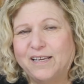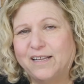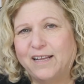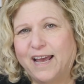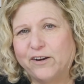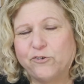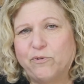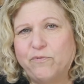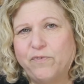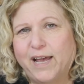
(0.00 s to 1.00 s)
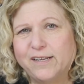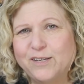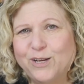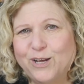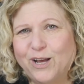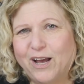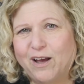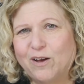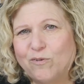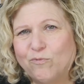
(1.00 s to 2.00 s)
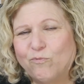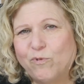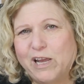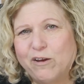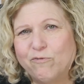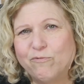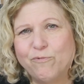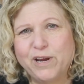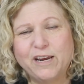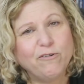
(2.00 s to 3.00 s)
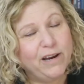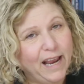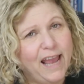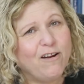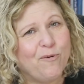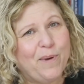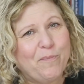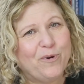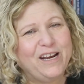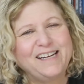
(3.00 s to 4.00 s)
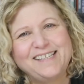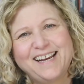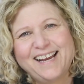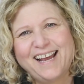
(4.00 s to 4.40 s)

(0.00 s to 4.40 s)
in actual fact, we recreate our memories.